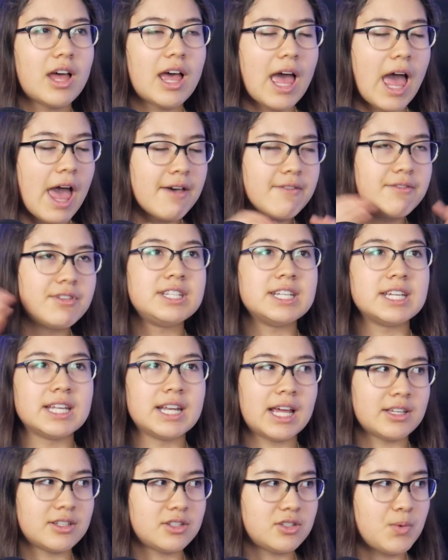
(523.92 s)
evident
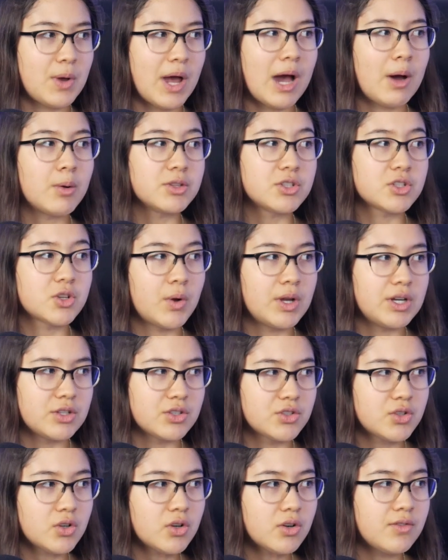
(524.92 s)
as to how it's going to
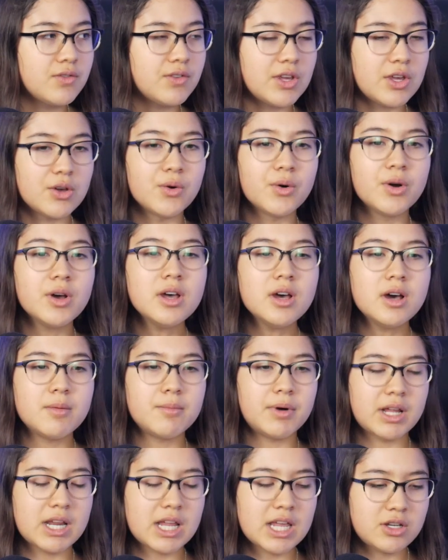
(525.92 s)
serve you,
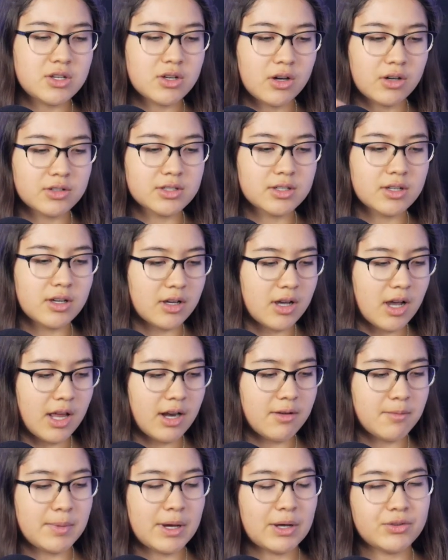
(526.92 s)
but he talks
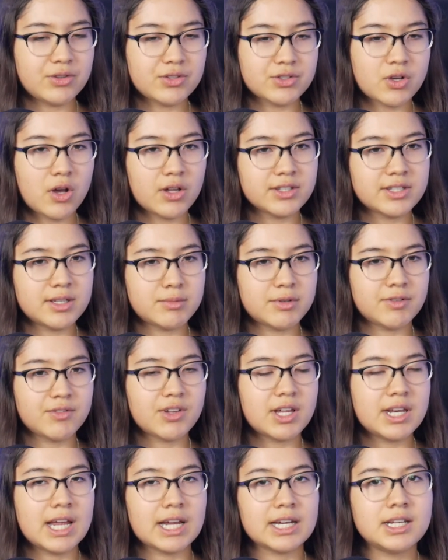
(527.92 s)
kind of about this concept of
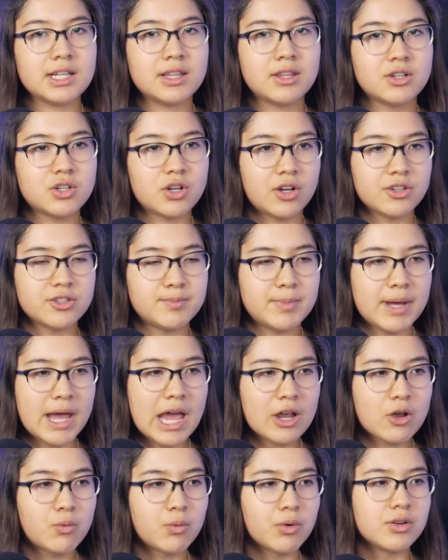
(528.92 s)
connecting the dots
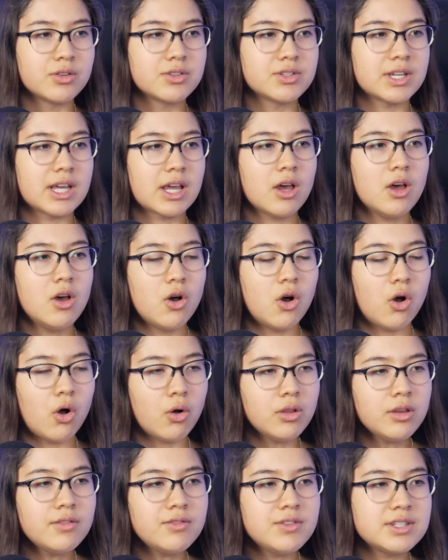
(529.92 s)
backwards. Like,
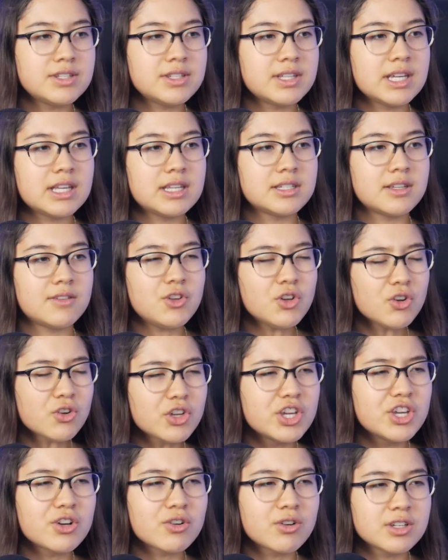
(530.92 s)
all of these things, if you're
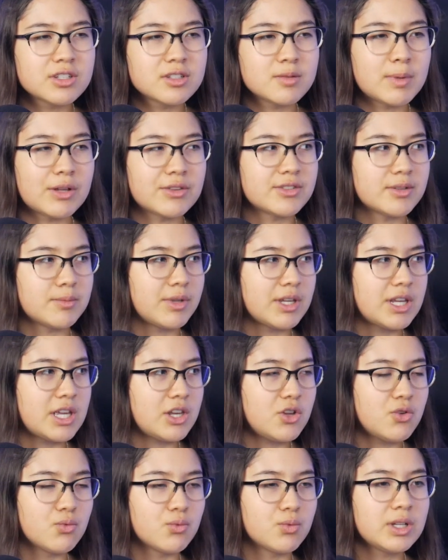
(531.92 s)
curious about something
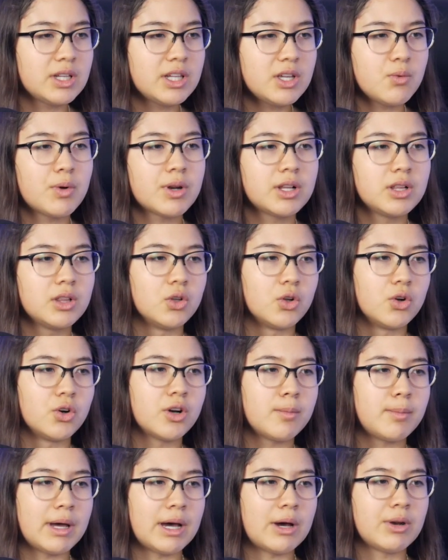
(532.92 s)
and you really want to
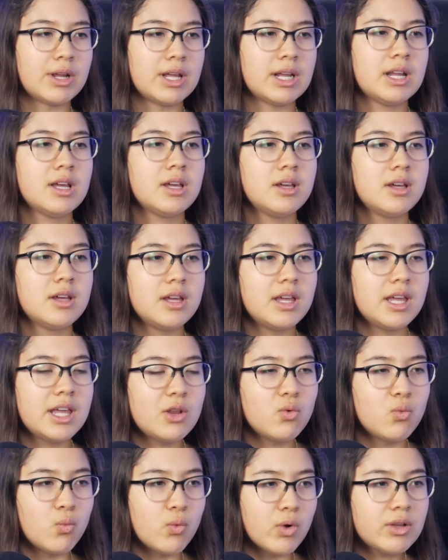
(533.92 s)
learn about it,
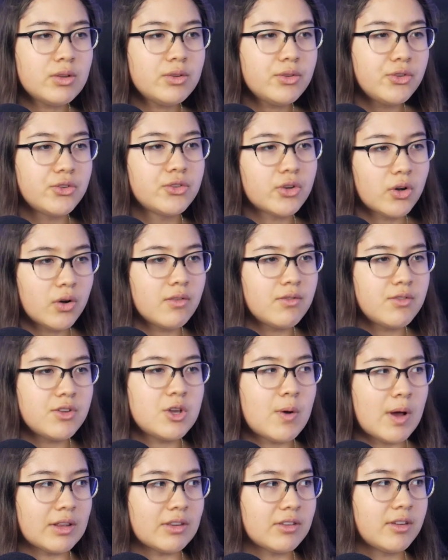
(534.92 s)
it will serve
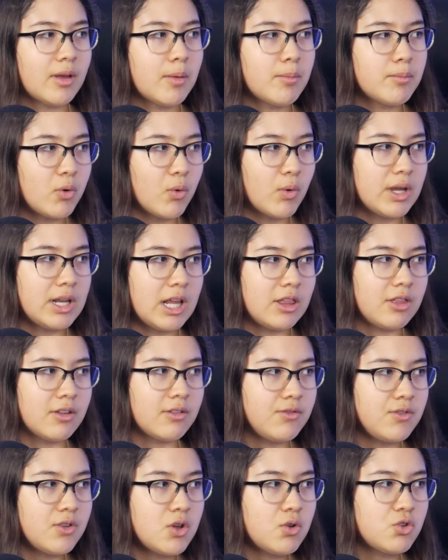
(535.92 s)
you at some point in the
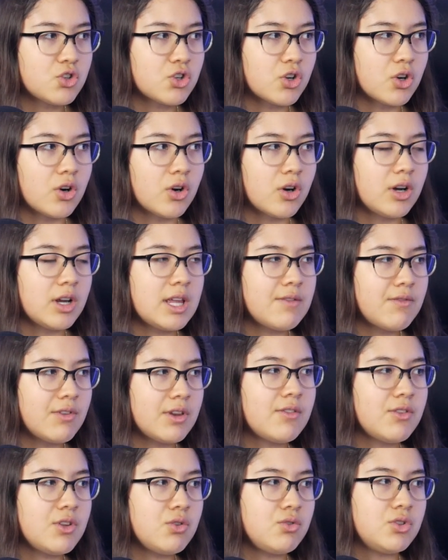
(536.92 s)
future, even
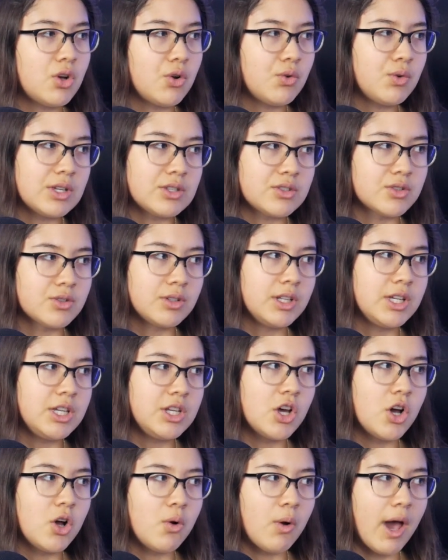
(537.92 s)
if you don't necessarily
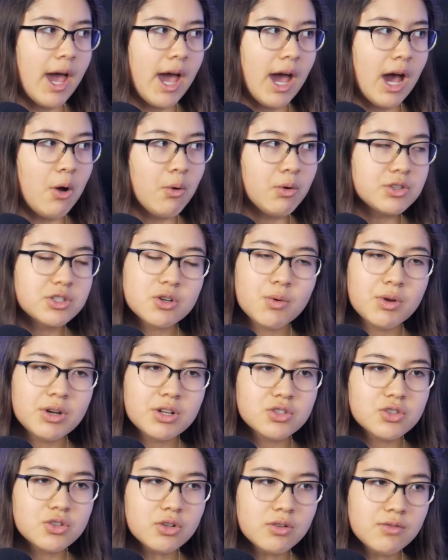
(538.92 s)
know how it's going
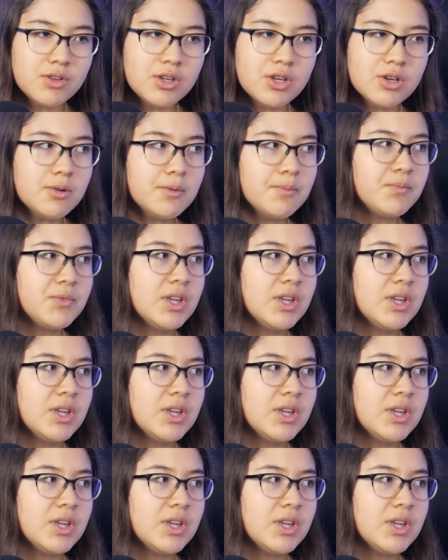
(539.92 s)
to serve you.